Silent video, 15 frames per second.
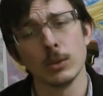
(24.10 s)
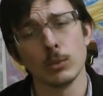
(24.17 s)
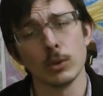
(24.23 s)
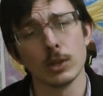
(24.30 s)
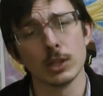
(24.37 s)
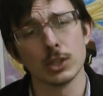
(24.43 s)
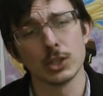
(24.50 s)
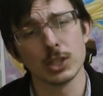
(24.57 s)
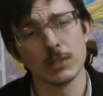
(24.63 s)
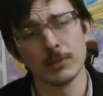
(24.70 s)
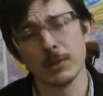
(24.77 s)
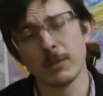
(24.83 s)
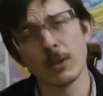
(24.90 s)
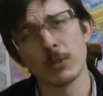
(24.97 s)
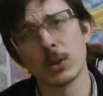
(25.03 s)
which
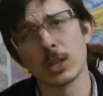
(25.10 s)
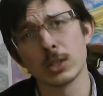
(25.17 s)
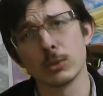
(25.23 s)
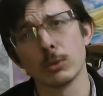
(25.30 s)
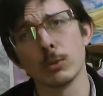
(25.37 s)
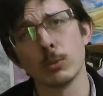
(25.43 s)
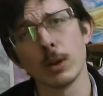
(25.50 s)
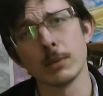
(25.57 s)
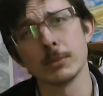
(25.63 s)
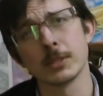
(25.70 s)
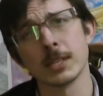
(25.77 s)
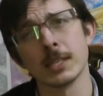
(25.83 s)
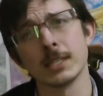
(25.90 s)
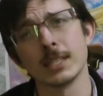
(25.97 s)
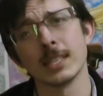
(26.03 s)
if you've ever gone to a
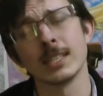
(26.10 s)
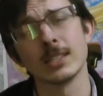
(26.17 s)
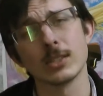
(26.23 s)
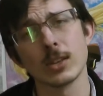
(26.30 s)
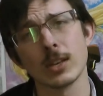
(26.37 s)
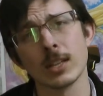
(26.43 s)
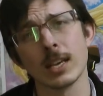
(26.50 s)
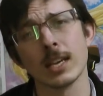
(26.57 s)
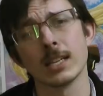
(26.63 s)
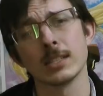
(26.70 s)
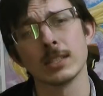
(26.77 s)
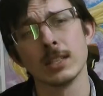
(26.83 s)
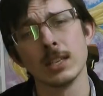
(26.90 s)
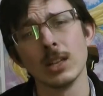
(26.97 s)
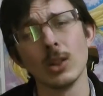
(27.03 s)
website and saw
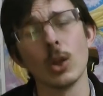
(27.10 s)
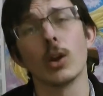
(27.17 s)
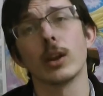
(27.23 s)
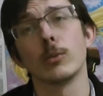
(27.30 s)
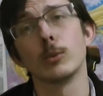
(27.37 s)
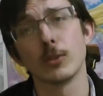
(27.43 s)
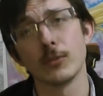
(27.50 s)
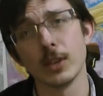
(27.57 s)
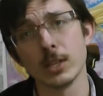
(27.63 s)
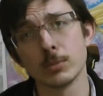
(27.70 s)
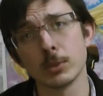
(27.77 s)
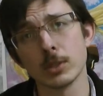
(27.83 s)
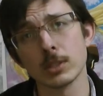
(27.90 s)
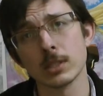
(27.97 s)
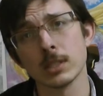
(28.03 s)
that login with
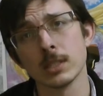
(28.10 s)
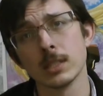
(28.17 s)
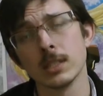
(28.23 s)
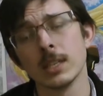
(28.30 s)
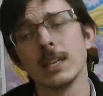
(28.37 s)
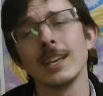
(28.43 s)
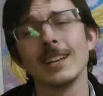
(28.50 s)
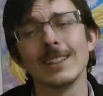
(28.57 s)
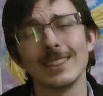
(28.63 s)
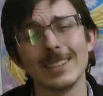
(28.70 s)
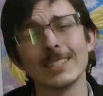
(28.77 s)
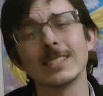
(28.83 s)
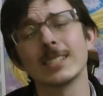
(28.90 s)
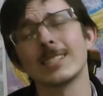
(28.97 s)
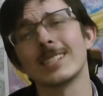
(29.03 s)
Facebook,
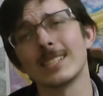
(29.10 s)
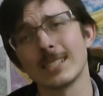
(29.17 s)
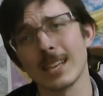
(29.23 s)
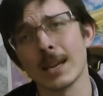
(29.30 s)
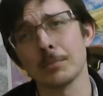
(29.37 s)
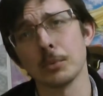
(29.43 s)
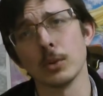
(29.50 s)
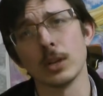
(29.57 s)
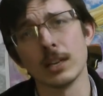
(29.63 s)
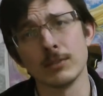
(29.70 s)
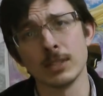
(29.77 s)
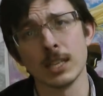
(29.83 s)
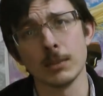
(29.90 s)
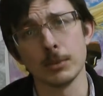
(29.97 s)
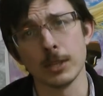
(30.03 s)
this is an example
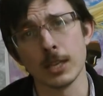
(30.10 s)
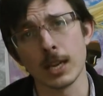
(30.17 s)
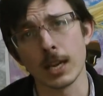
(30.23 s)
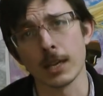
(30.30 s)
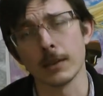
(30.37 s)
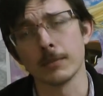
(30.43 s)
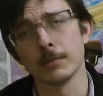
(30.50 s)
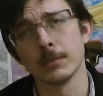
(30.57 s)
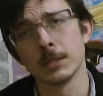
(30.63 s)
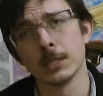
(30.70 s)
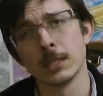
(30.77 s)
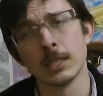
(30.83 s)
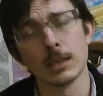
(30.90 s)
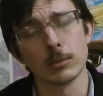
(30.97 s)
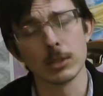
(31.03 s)
of an API.
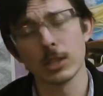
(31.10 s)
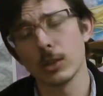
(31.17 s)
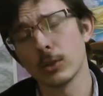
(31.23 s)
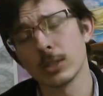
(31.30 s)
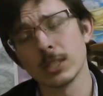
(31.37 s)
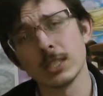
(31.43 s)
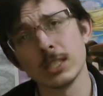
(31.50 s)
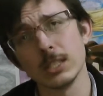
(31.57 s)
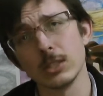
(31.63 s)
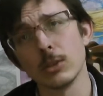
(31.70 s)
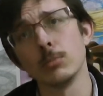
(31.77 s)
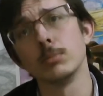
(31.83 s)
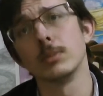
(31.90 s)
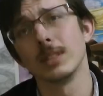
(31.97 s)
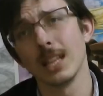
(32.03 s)
I'm going to go into
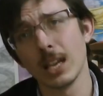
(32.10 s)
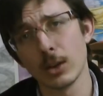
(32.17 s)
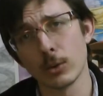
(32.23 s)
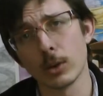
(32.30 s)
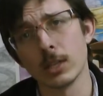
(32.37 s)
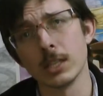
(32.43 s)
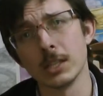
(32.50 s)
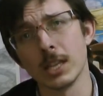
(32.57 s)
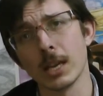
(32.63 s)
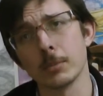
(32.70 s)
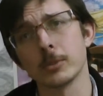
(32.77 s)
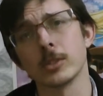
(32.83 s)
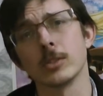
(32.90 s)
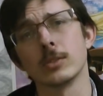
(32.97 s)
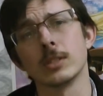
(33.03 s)
detail later on in the
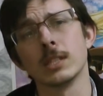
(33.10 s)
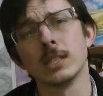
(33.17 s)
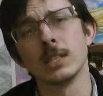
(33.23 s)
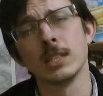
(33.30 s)
episode.